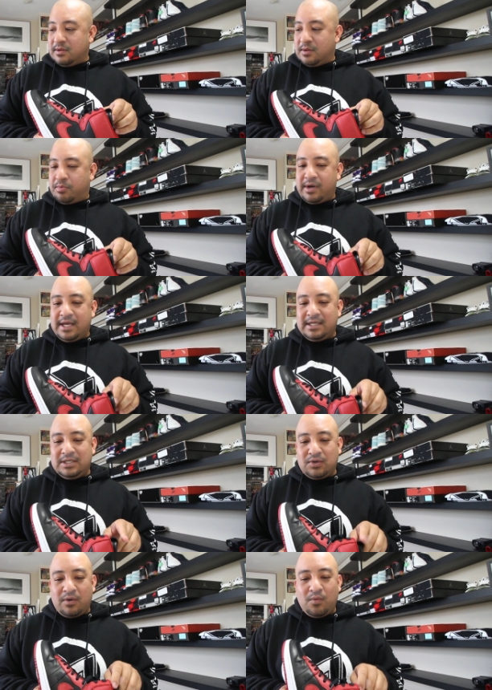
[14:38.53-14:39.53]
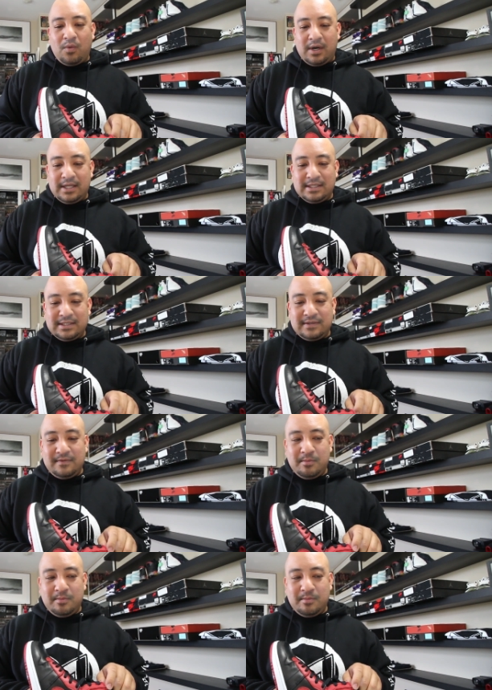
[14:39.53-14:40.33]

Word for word: the bread Jordan ones,